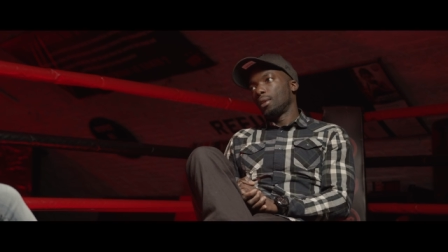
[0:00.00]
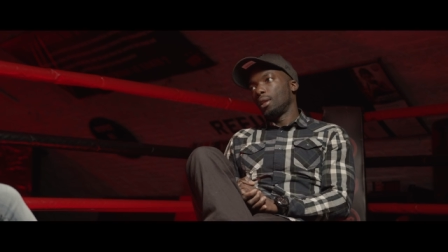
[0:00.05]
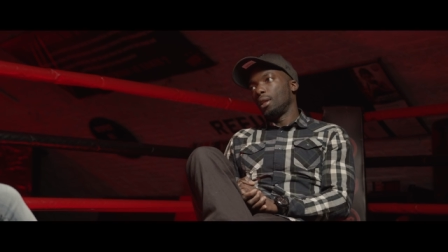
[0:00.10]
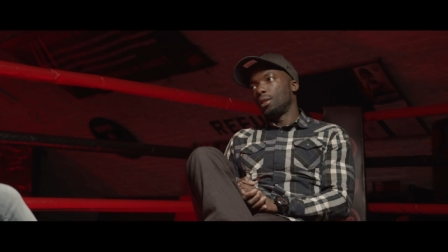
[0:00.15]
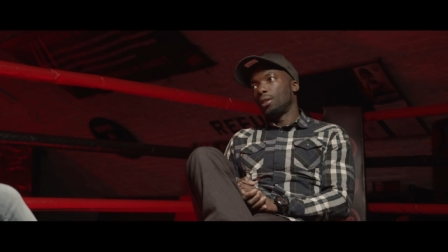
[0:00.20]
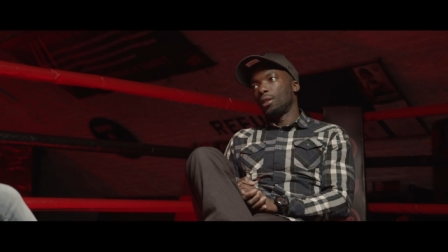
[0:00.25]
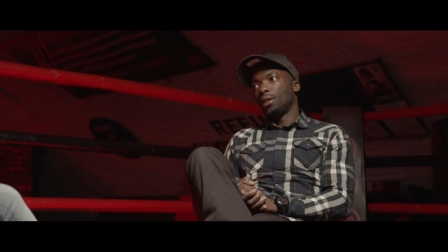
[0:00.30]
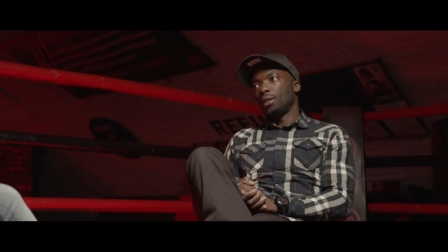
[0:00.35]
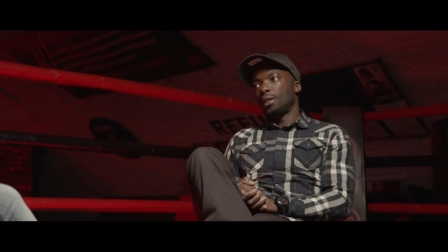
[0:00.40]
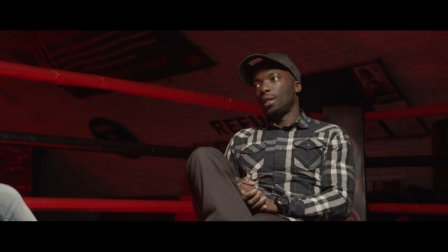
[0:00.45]

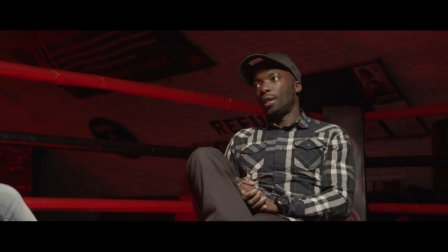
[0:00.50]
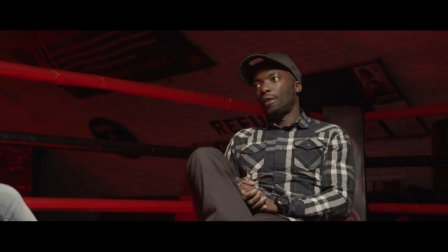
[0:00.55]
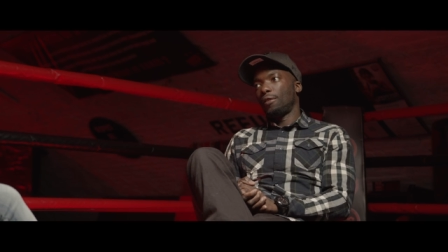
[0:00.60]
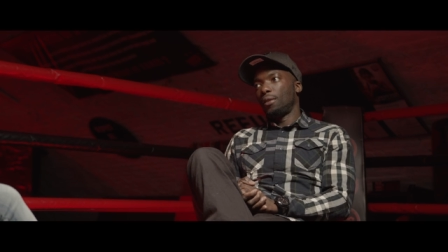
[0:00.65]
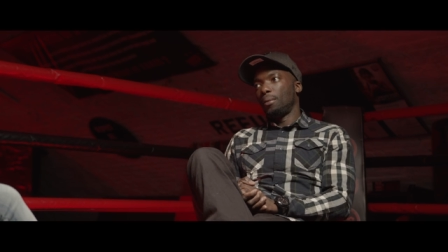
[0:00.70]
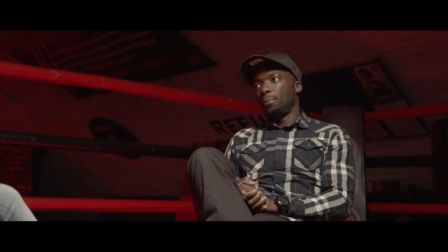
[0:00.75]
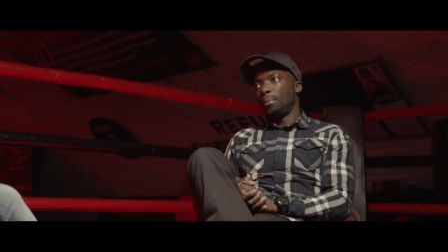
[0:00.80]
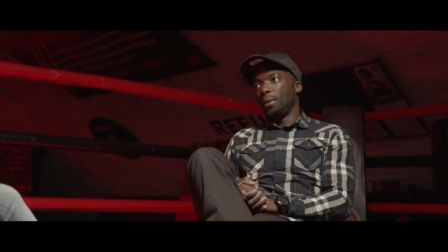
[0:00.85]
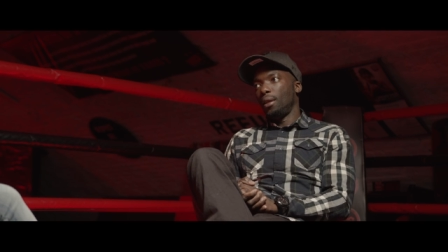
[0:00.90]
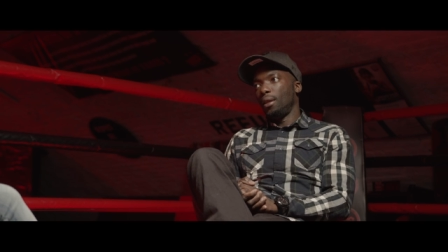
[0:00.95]
It doesn't have
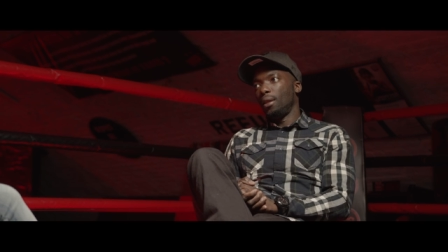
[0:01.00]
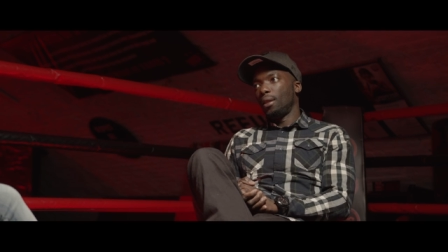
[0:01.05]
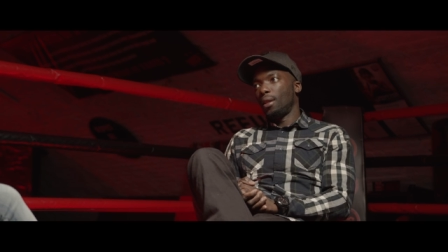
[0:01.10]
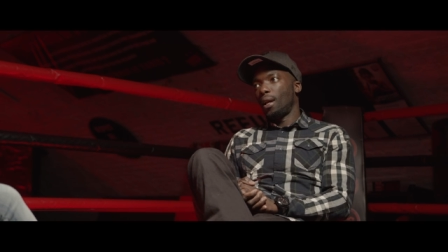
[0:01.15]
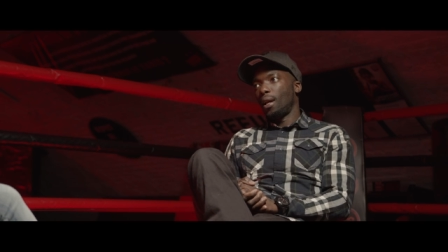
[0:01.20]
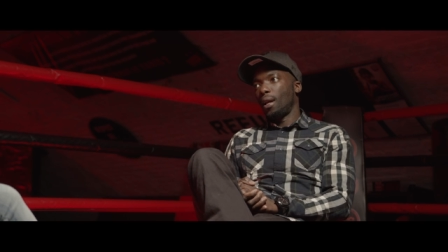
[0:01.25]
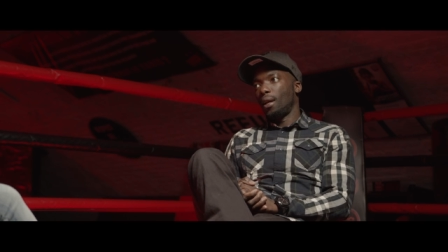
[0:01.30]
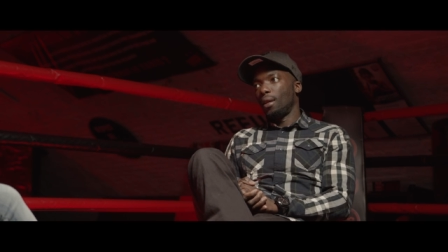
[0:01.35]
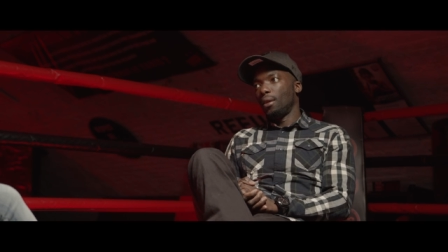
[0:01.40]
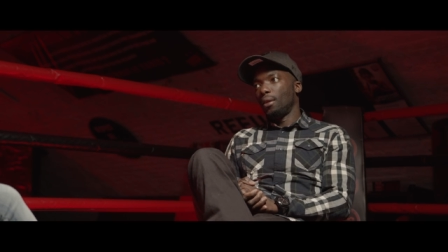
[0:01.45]
to be
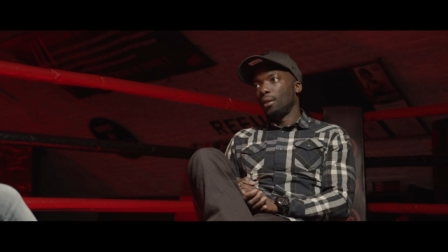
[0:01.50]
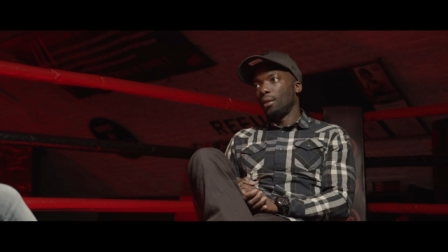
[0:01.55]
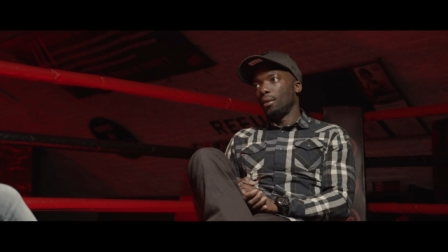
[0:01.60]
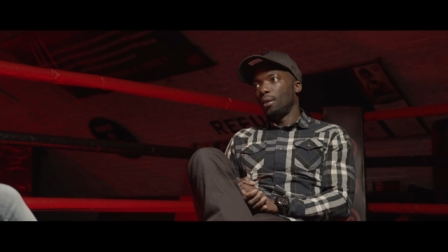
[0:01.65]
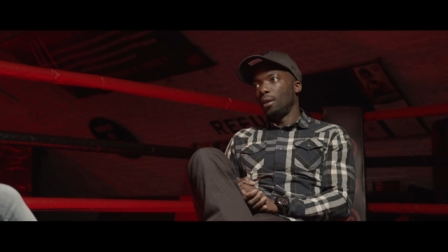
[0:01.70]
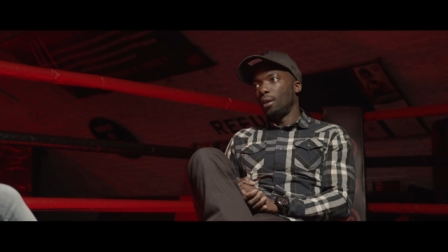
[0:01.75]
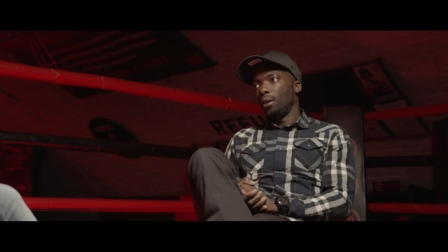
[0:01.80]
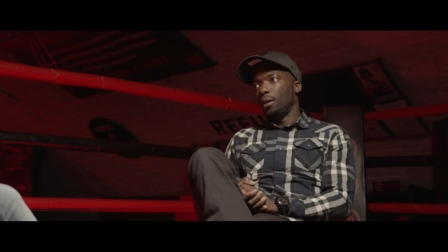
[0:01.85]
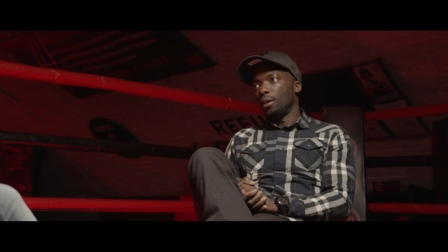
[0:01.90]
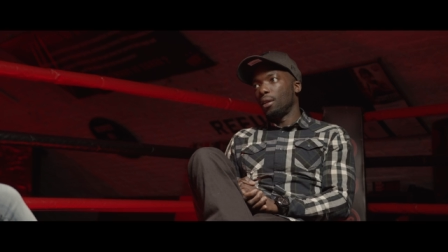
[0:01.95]
that.
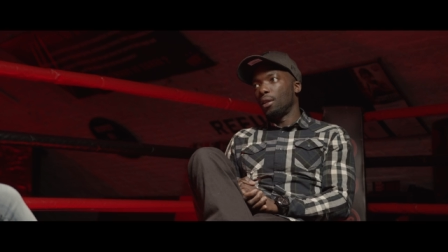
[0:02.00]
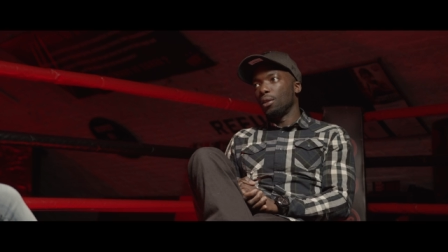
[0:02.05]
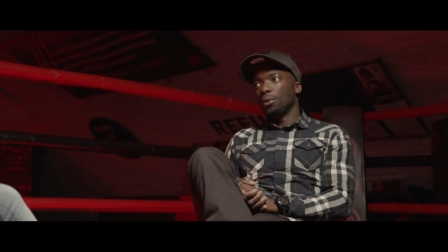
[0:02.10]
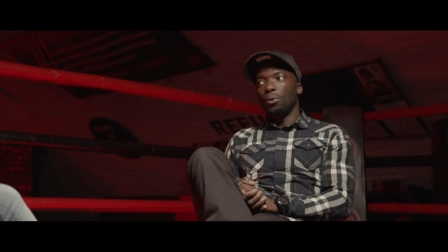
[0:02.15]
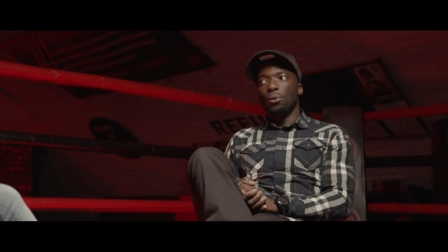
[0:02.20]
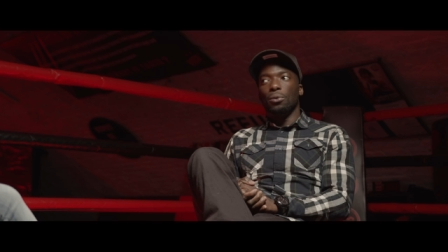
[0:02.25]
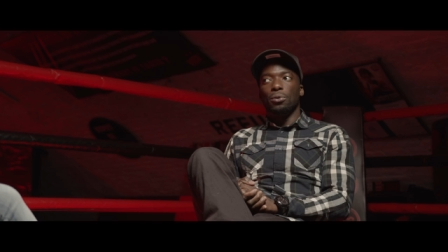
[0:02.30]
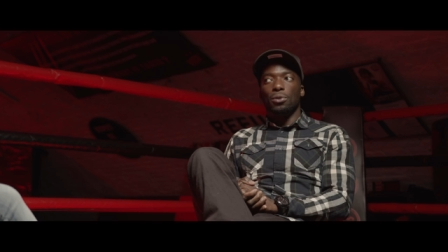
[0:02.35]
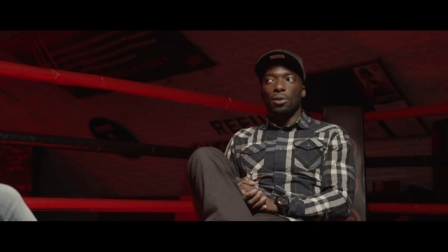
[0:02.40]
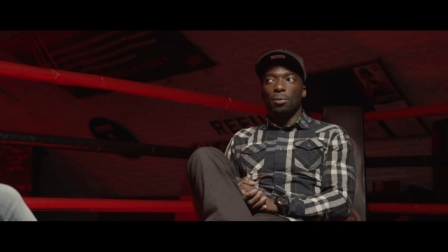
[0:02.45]
It can
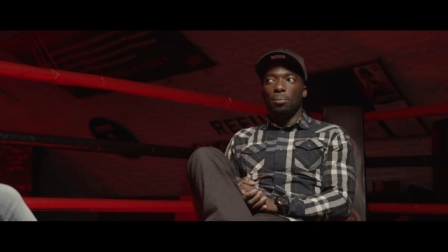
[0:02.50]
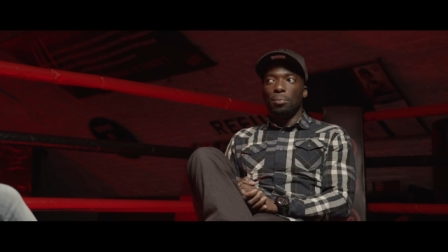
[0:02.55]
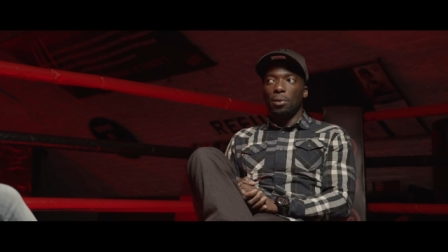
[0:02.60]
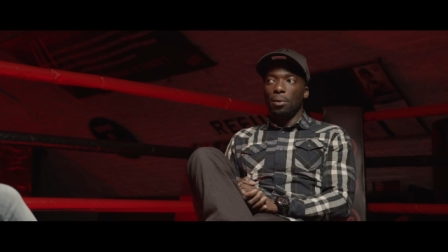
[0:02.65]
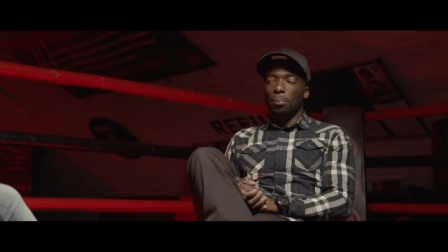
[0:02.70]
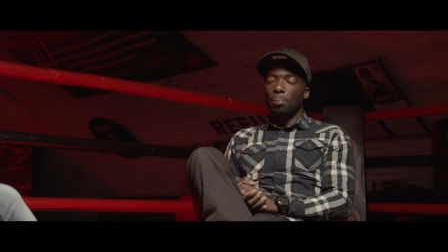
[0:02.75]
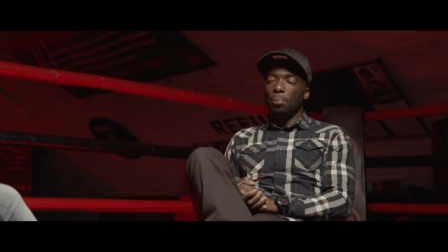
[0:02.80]
also be a